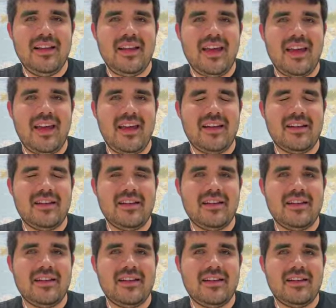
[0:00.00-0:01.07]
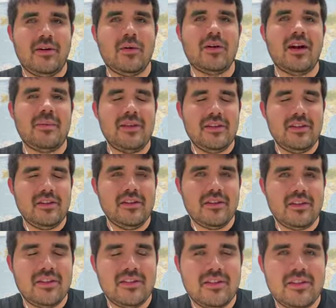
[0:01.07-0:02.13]
Or I mean,
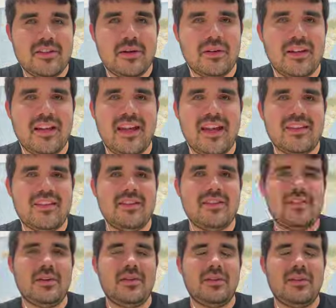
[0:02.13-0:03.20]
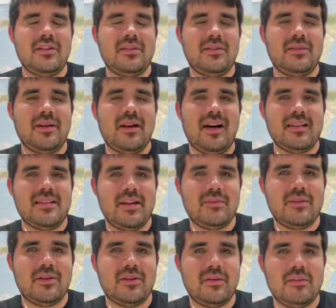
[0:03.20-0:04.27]
you totally, again, you could totally do hot tub
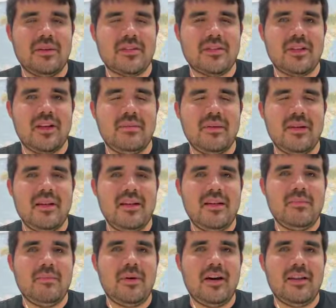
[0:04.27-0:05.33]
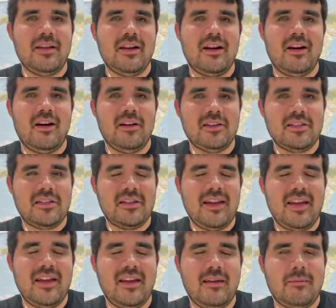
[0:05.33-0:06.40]
to cold plunge tub, but
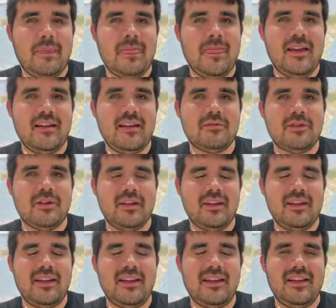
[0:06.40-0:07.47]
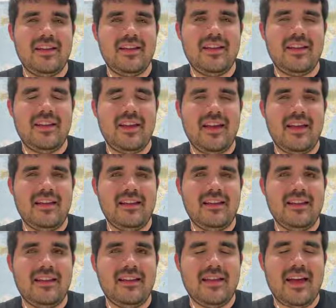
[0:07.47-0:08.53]
alternating really,
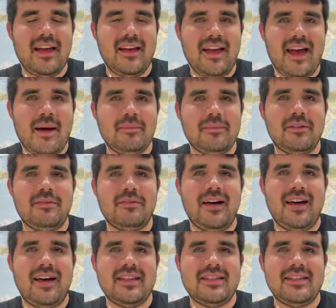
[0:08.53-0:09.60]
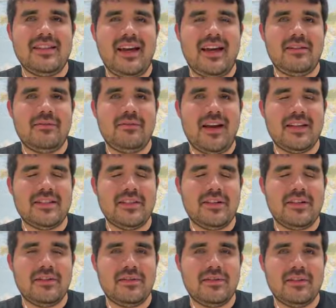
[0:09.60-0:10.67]
it amplifies that
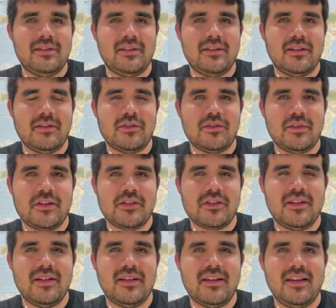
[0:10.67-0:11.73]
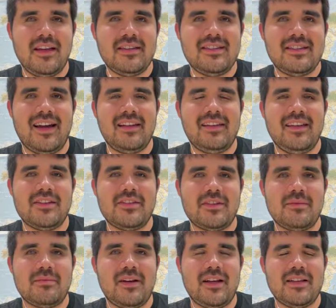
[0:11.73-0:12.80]
vasoconstriction and
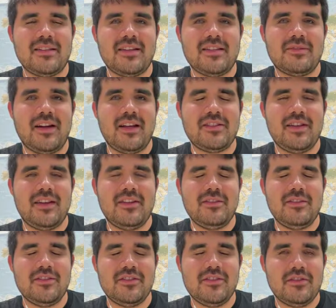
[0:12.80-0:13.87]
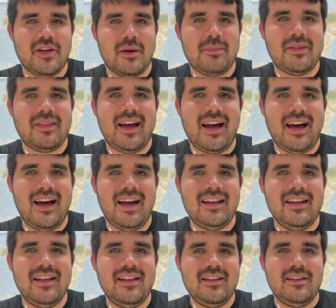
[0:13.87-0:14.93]
dilation process, right? So like you jump in the
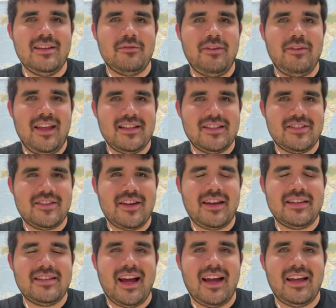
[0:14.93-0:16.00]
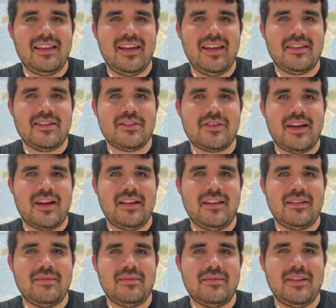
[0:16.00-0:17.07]
hot, your veins try to dilate to try
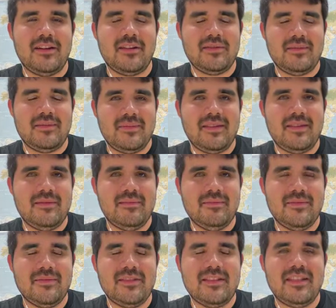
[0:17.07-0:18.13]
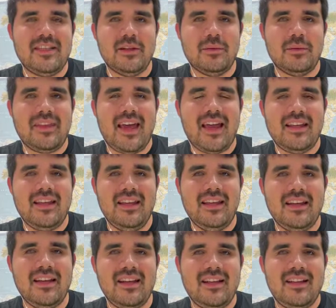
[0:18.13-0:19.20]
to, deal with that
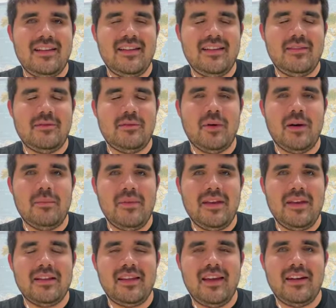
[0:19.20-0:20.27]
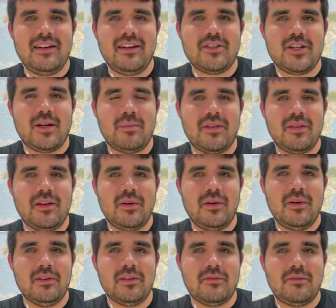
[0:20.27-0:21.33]
heat. 1 minute later, you jump in the
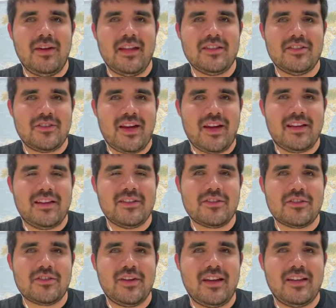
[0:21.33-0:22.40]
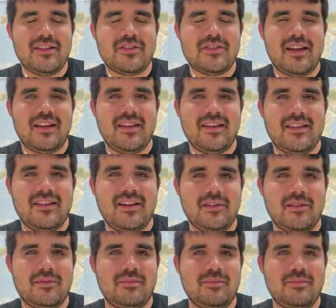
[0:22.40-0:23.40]
cold, your veins try to constrict to try to,